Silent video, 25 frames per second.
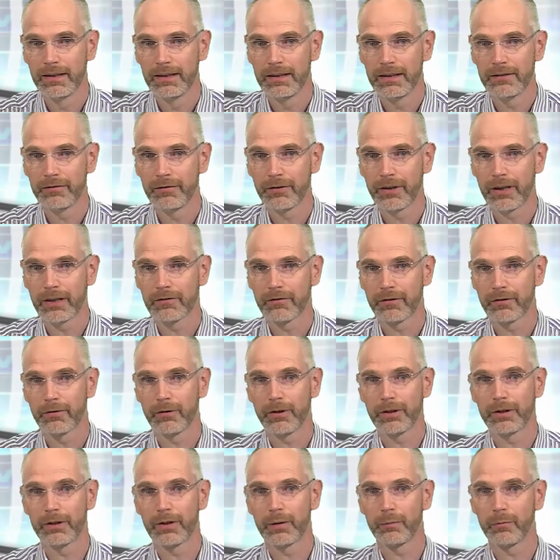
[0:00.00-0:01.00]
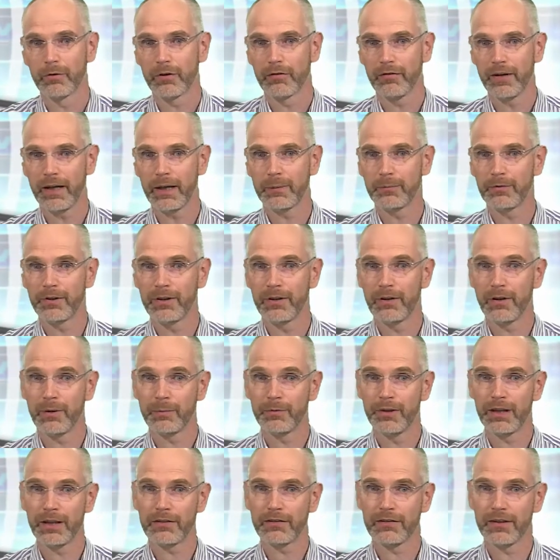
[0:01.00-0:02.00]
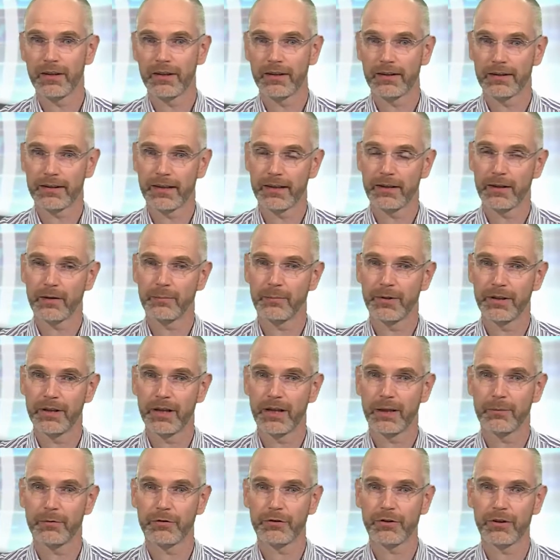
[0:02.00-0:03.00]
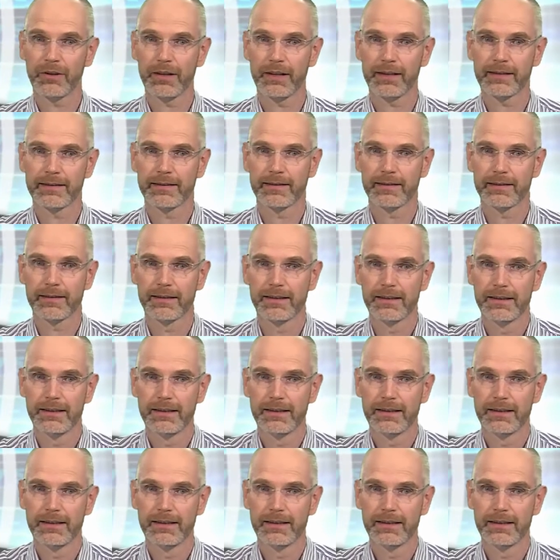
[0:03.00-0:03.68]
If you have a growing number of objects that cannot be garbage collected,